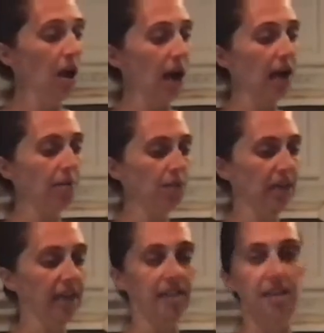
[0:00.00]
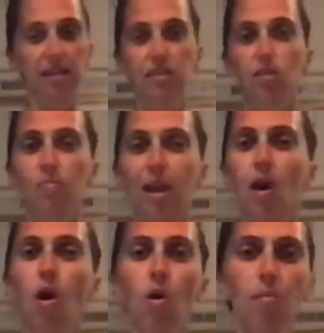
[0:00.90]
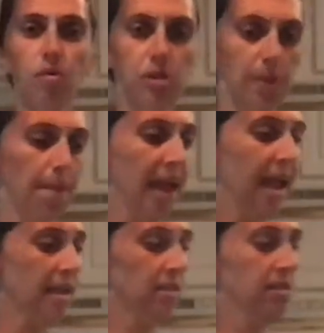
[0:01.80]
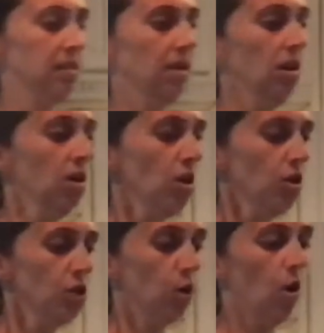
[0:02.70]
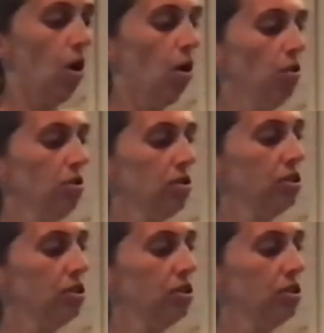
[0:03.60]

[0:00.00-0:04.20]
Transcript: and I'm going to get this to make almost a paste. So all those